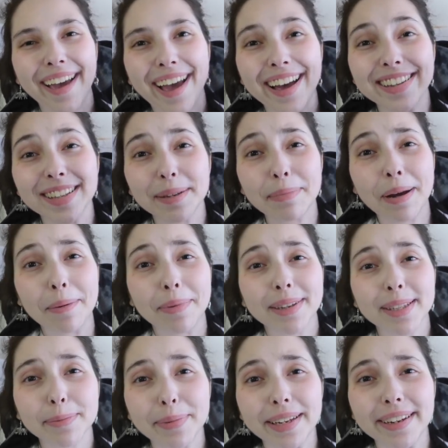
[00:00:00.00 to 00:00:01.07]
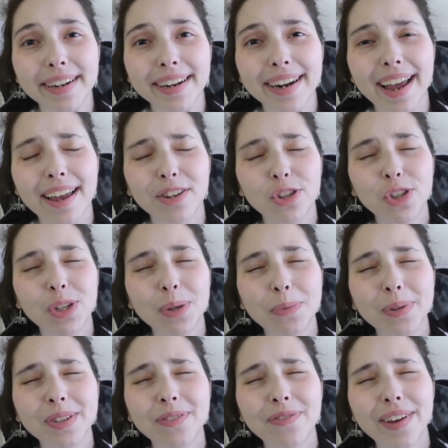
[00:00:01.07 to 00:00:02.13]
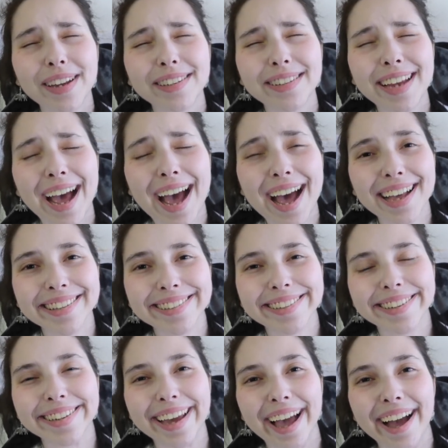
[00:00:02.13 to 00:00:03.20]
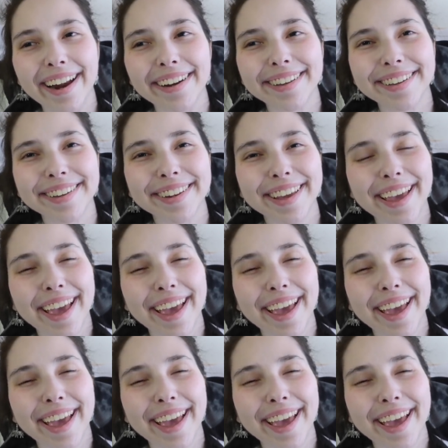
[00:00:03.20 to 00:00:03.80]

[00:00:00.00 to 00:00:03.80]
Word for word: as a public speaker, and she was fantastic at it.